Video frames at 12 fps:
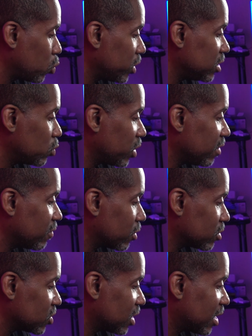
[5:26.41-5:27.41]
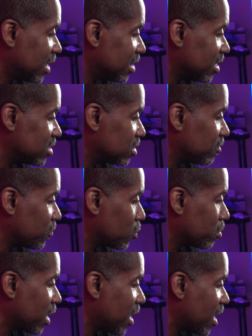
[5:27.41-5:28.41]
twenty twenty version, and this is
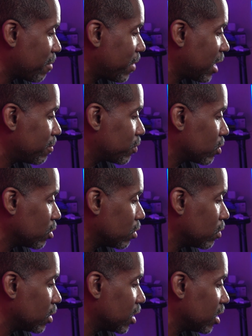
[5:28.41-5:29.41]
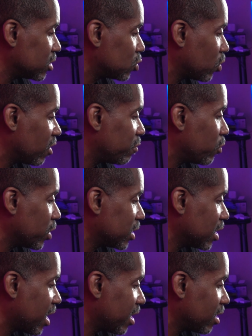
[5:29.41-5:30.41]
for my iPad Pro uh, twelve point
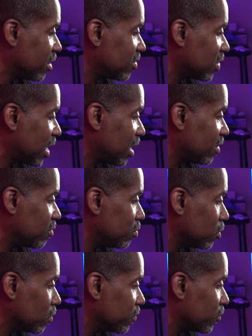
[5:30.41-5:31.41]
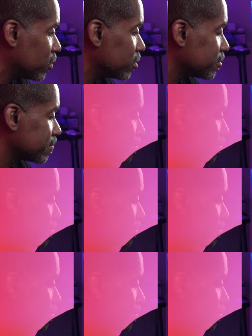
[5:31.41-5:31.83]
nine inch, and it's beautiful.